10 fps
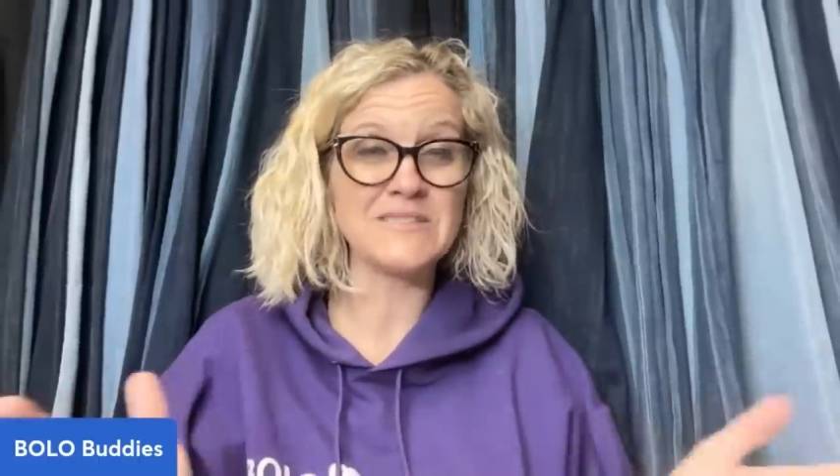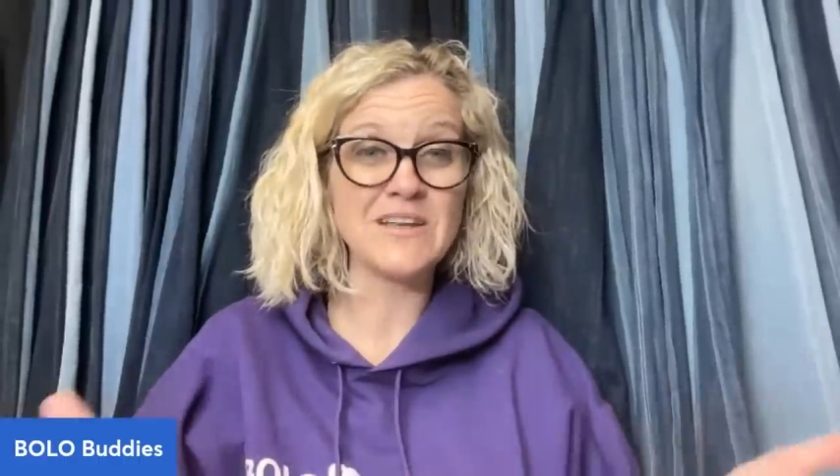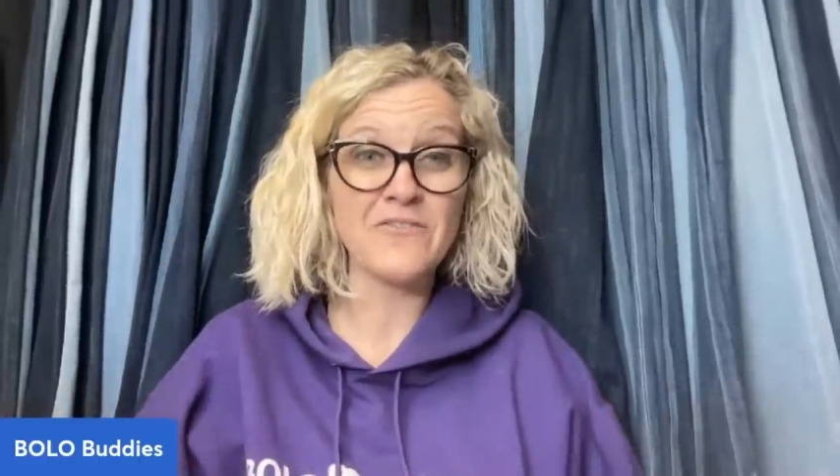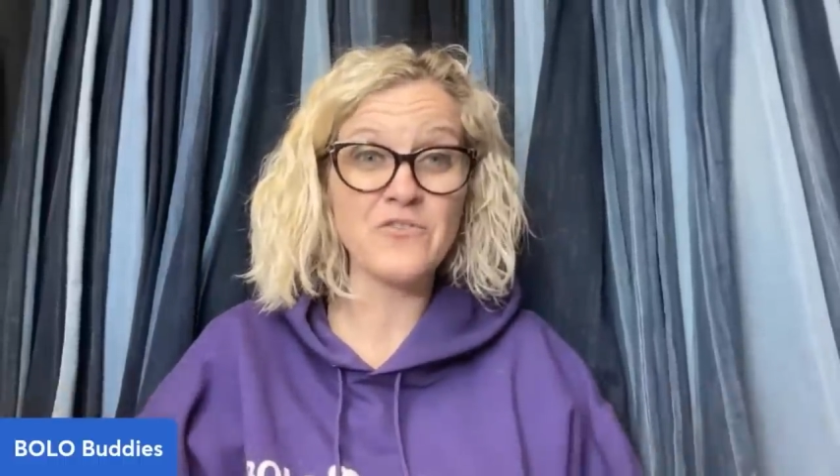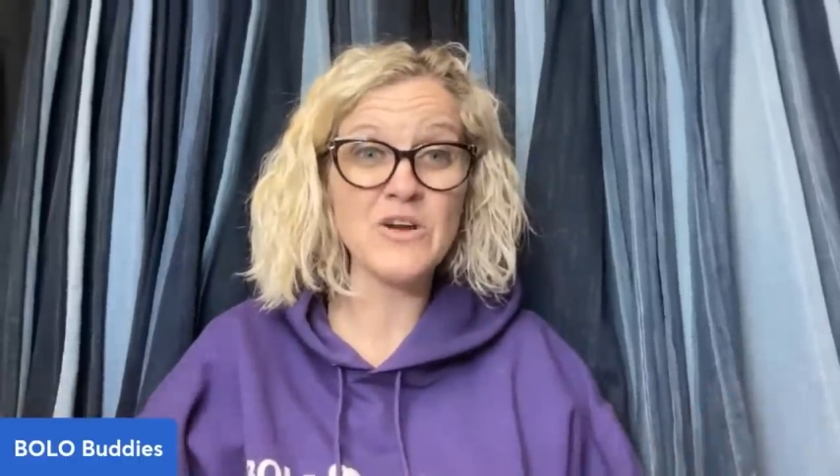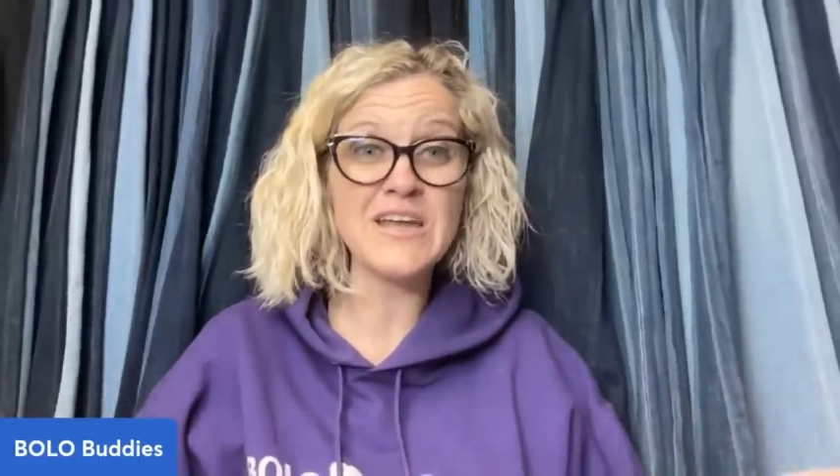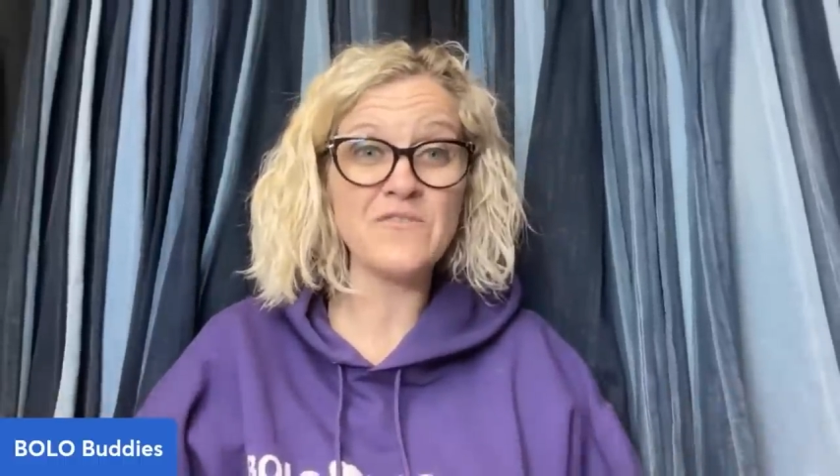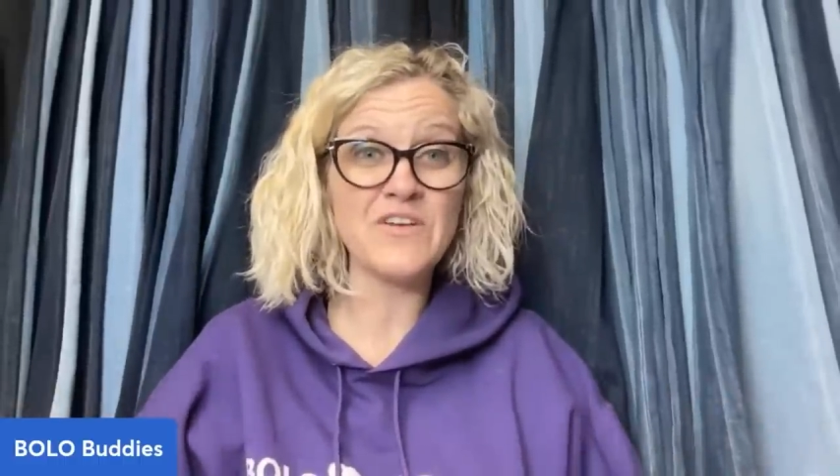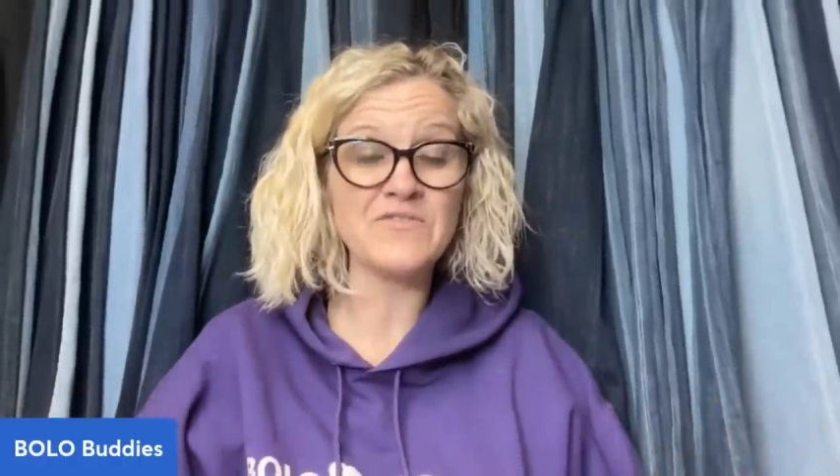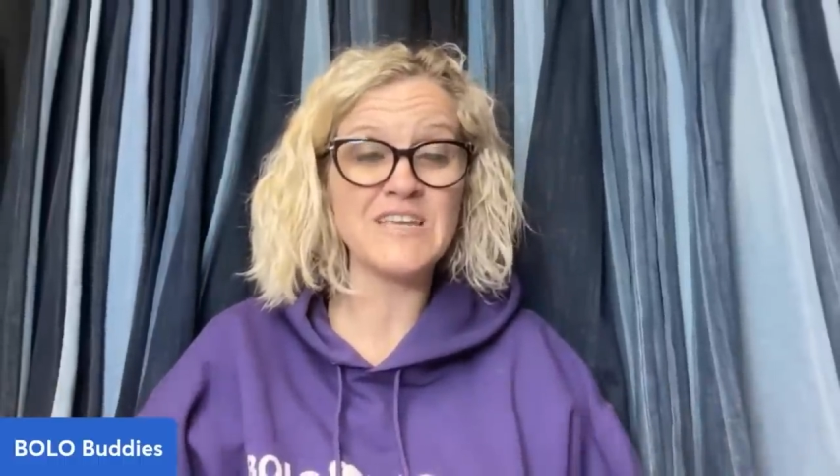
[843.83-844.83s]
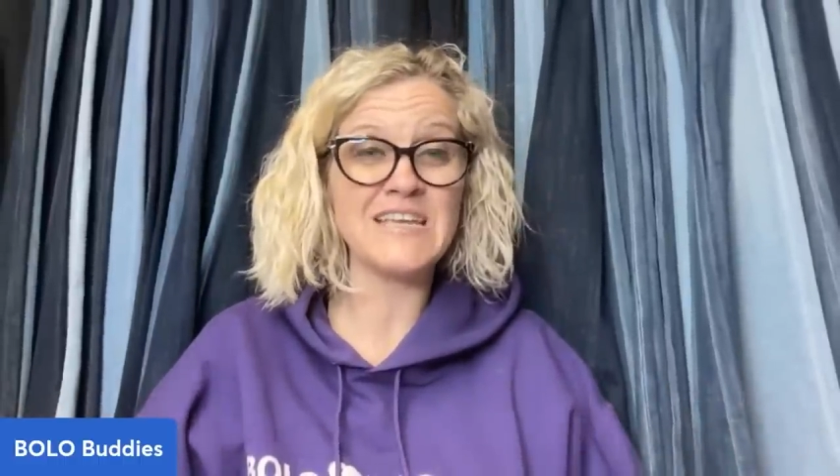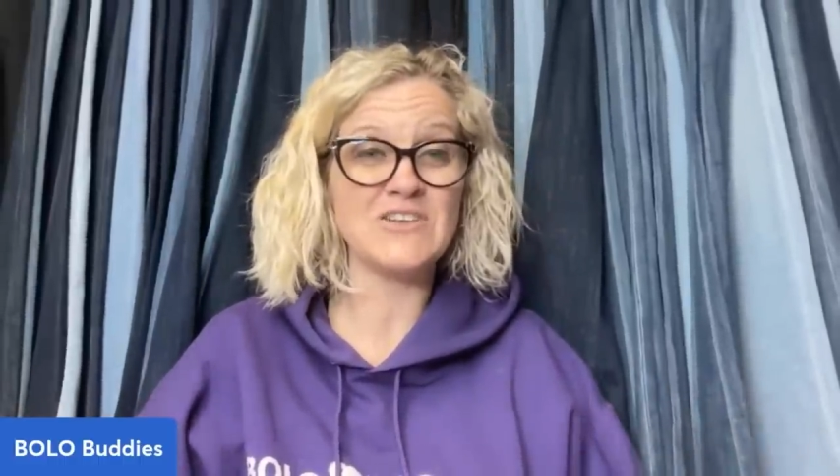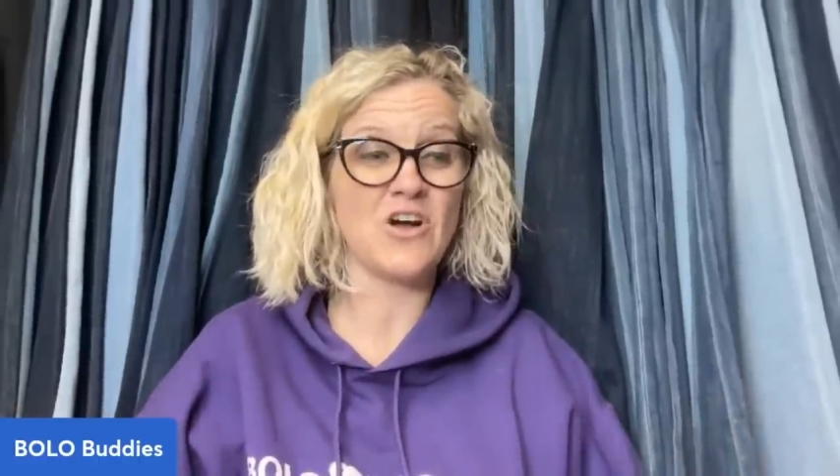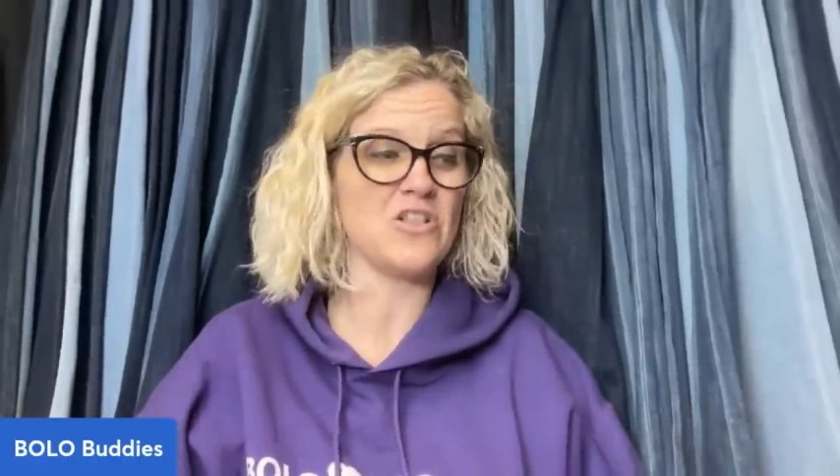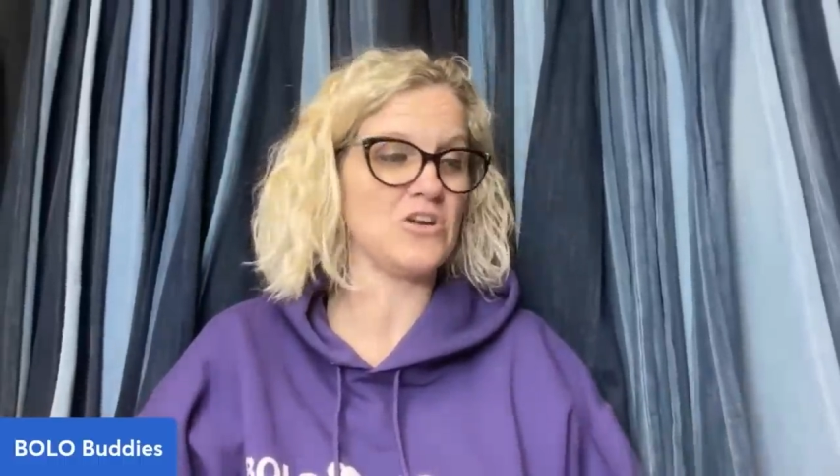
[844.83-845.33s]
It's a free
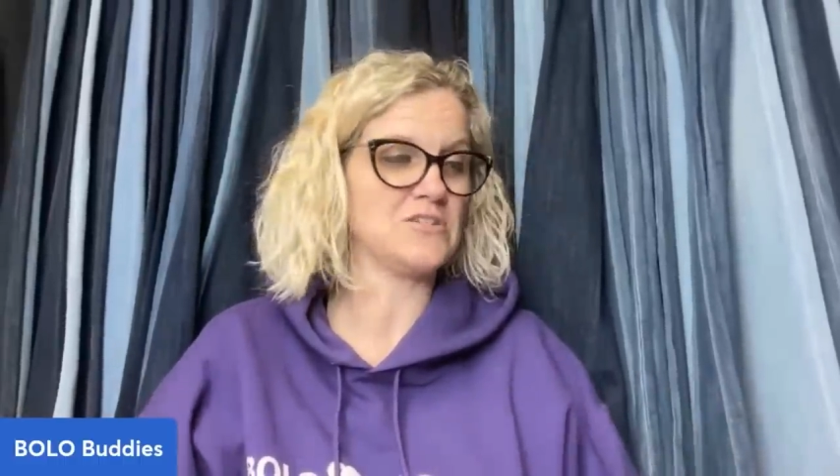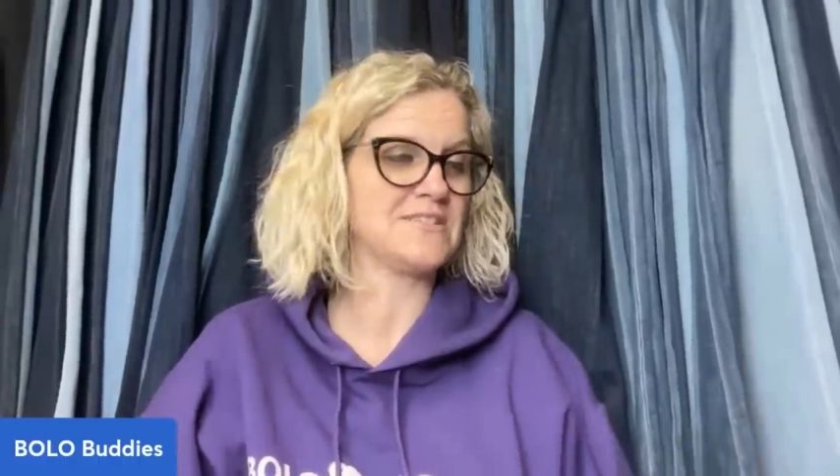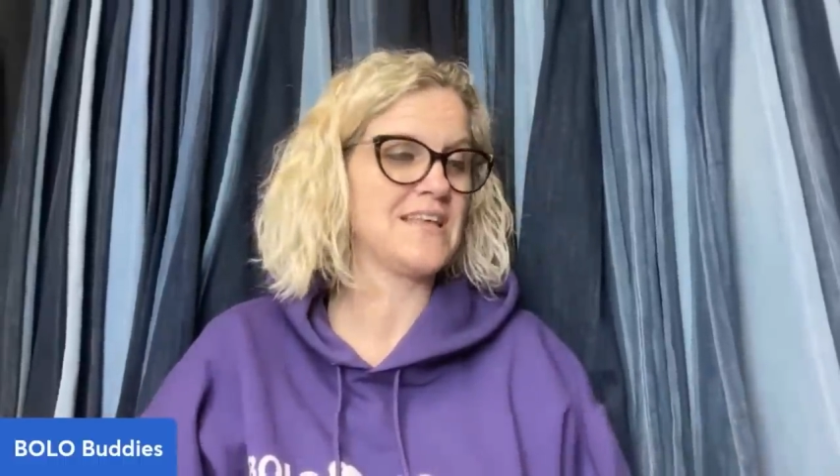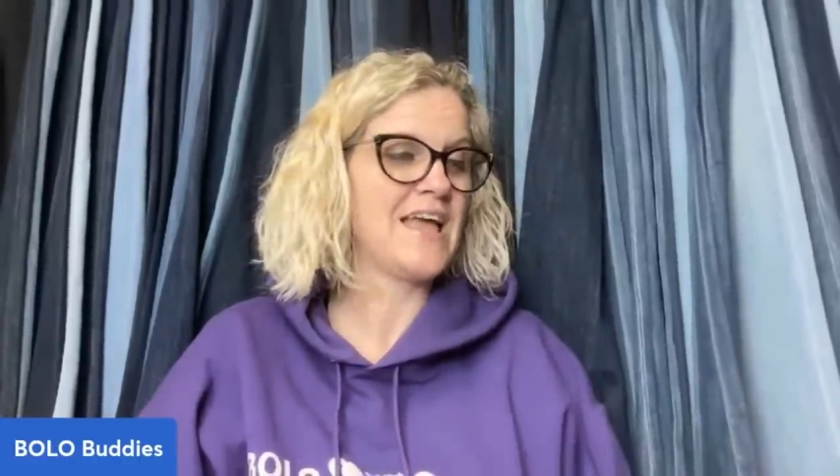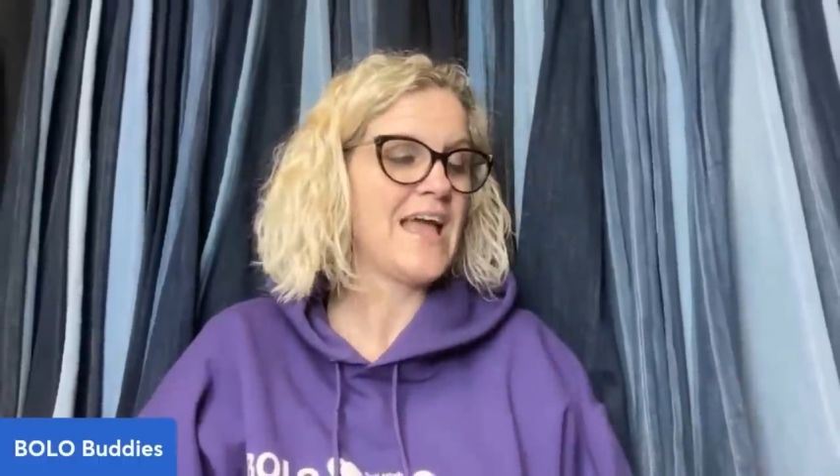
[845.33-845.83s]
$15.